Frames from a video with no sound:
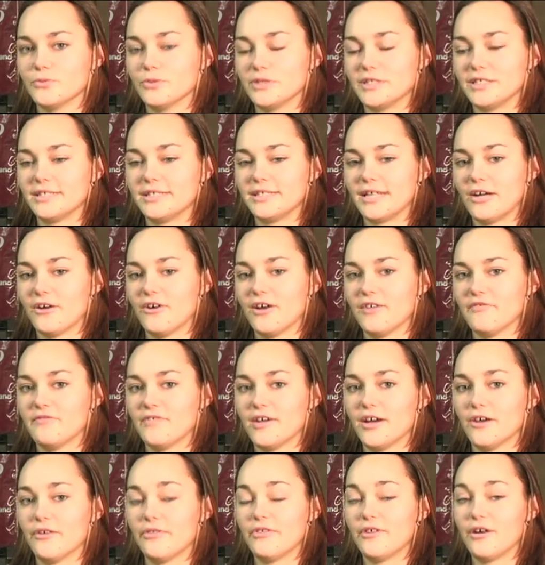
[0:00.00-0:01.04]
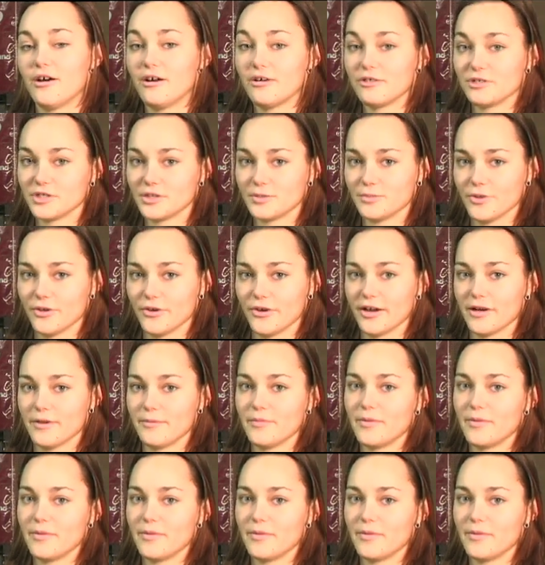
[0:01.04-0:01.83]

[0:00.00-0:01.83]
which is how I found the honors program.